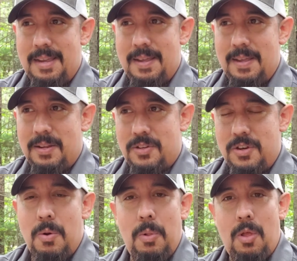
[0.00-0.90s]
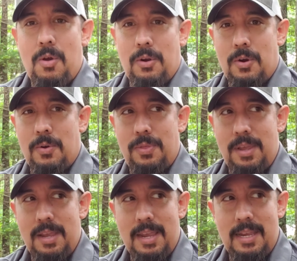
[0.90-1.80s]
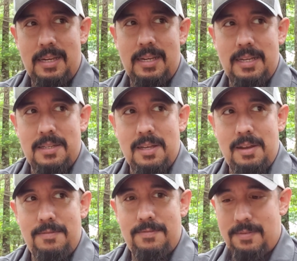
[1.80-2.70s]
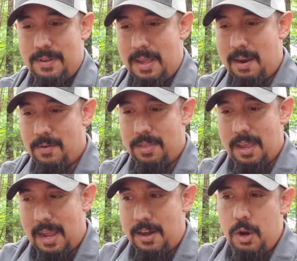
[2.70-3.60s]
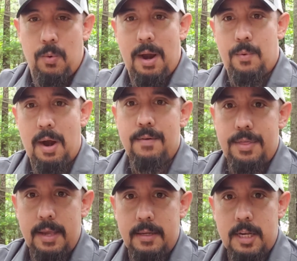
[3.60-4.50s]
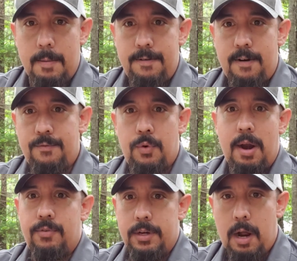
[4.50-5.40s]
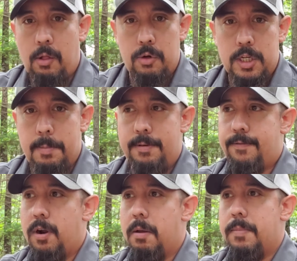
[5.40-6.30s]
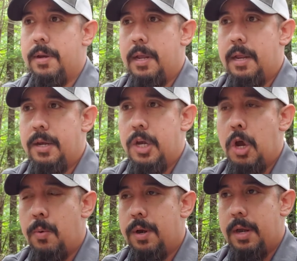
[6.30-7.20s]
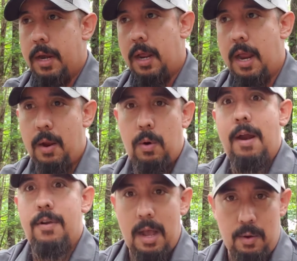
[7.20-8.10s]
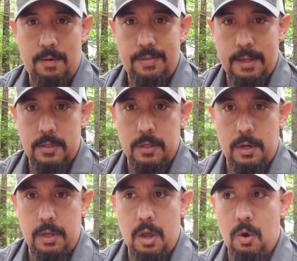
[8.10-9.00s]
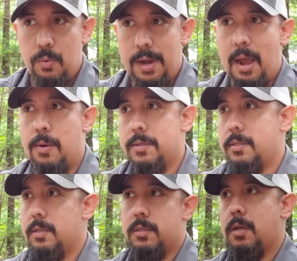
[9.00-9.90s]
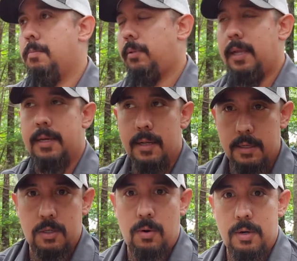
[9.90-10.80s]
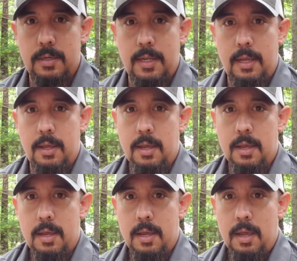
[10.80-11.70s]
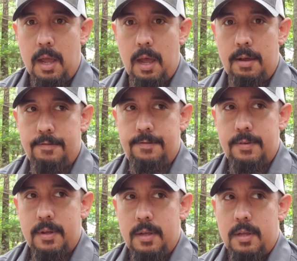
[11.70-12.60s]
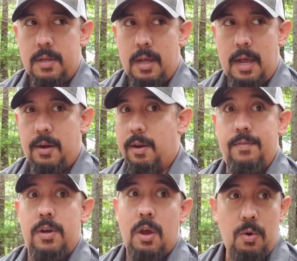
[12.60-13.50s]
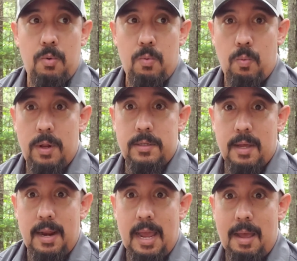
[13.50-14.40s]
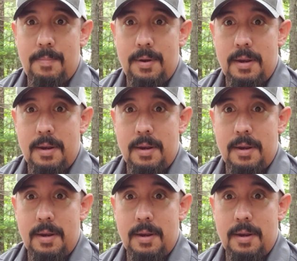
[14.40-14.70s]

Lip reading: It's no longer the ease of everything. I know where everything's coming from, where every dollar's coming from, and knowing how everything is going to go. Now it's this complete uncertainty of, I don't even know what's going to happen.